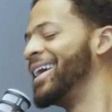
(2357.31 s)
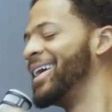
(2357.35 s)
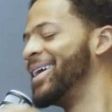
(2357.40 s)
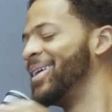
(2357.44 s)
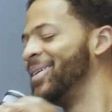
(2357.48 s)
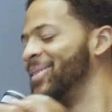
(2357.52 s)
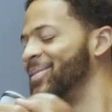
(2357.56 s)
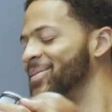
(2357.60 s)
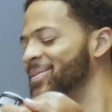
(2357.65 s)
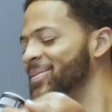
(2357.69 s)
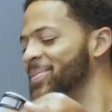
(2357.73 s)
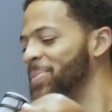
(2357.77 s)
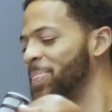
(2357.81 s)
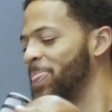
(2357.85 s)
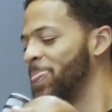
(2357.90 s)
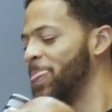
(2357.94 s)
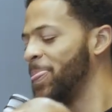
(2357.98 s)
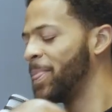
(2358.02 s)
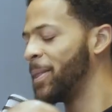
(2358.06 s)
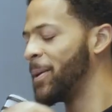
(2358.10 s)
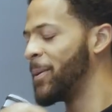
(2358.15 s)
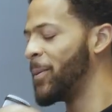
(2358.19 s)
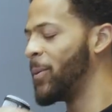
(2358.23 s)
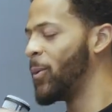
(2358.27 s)
um,
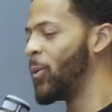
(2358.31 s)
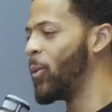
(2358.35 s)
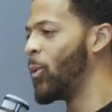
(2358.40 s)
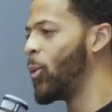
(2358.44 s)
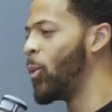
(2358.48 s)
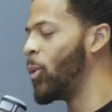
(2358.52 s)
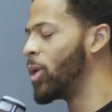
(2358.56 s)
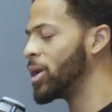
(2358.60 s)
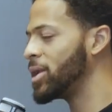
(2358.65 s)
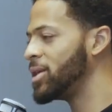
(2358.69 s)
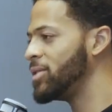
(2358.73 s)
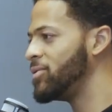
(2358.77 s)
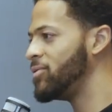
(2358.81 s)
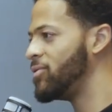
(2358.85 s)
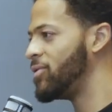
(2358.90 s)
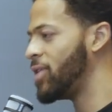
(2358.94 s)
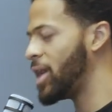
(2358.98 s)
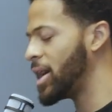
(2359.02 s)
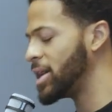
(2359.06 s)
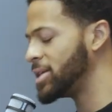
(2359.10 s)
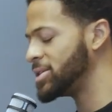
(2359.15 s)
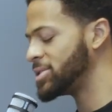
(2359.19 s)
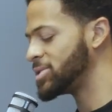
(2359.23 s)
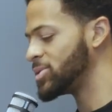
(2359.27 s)
what
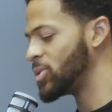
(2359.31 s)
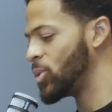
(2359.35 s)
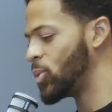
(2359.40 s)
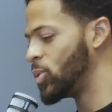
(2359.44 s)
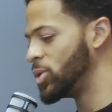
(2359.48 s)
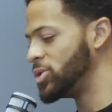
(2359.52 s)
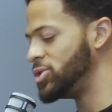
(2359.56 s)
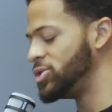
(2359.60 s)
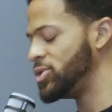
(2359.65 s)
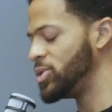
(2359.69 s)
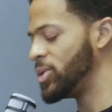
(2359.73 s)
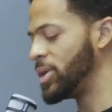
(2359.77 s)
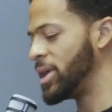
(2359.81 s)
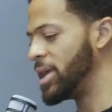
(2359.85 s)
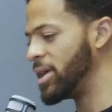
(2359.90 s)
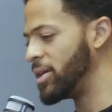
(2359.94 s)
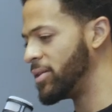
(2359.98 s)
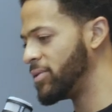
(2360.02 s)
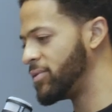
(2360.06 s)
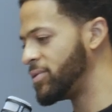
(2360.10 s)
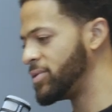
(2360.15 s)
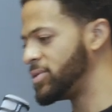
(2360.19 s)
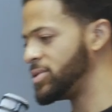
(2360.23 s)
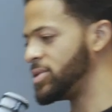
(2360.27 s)
advice would you
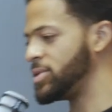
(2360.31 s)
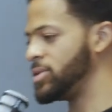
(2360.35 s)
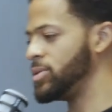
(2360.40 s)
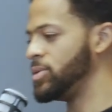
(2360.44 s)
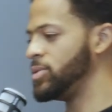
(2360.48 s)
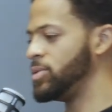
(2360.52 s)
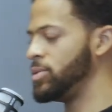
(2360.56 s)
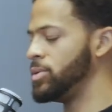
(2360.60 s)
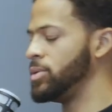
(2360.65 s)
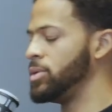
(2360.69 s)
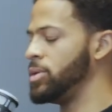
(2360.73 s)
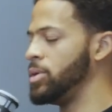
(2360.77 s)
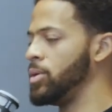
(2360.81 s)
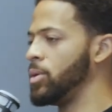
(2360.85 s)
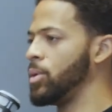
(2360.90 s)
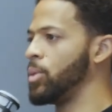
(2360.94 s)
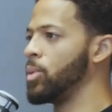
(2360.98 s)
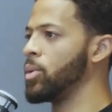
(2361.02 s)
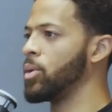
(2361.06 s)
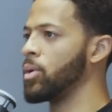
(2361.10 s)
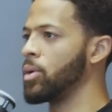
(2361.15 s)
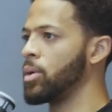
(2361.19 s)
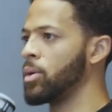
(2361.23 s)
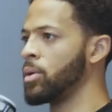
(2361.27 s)
give to
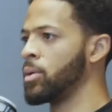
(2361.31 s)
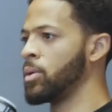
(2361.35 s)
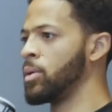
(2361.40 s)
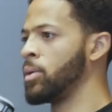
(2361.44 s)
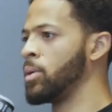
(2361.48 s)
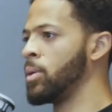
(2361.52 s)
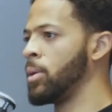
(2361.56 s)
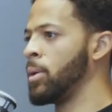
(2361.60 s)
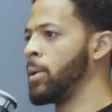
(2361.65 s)
your